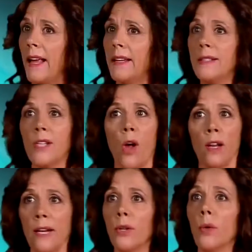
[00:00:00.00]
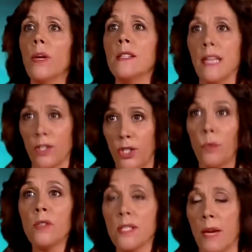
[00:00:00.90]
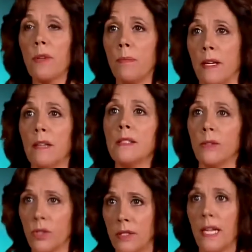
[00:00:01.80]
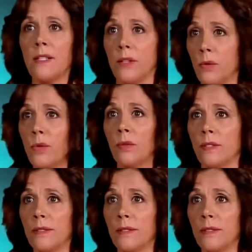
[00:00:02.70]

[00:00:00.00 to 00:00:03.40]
And all I know is that she will stay with me until she's 18 years old.